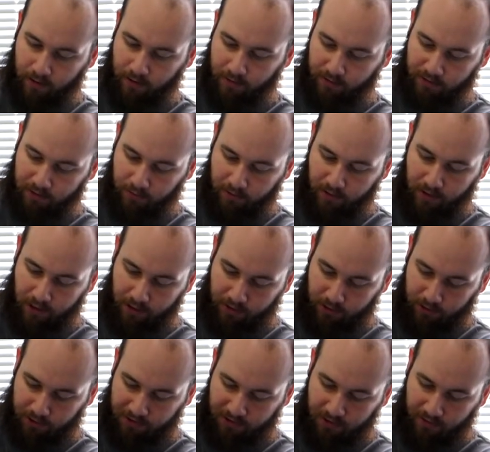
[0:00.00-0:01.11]
So we got
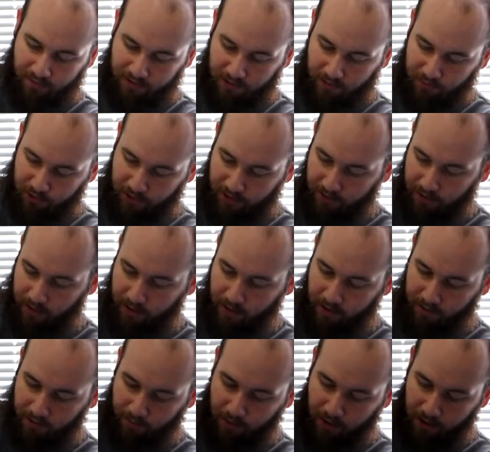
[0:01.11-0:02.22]
just enough substrate in there
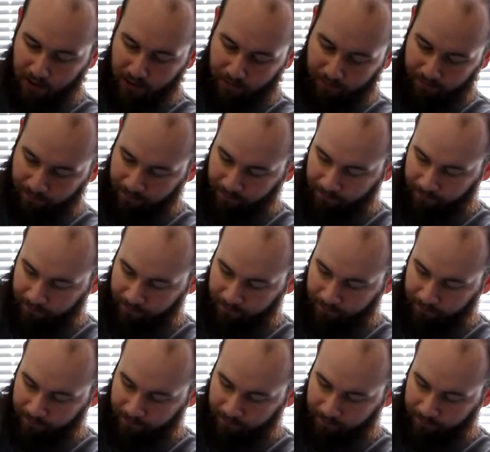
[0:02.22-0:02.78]
at the bottom.